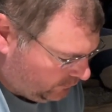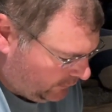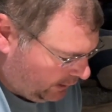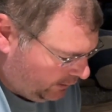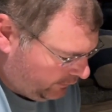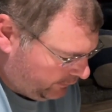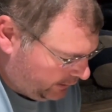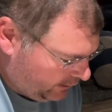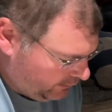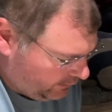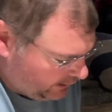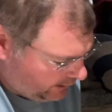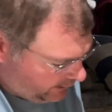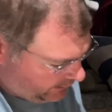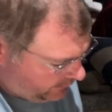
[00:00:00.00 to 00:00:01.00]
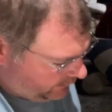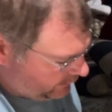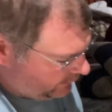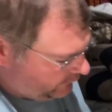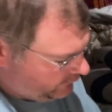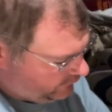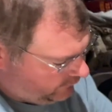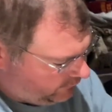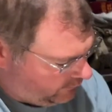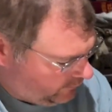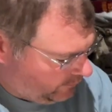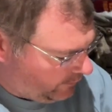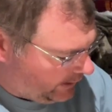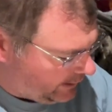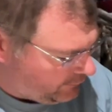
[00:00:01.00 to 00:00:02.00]
There we go. And this
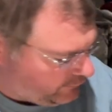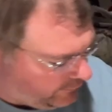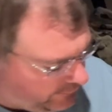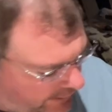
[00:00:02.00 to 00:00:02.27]
mattress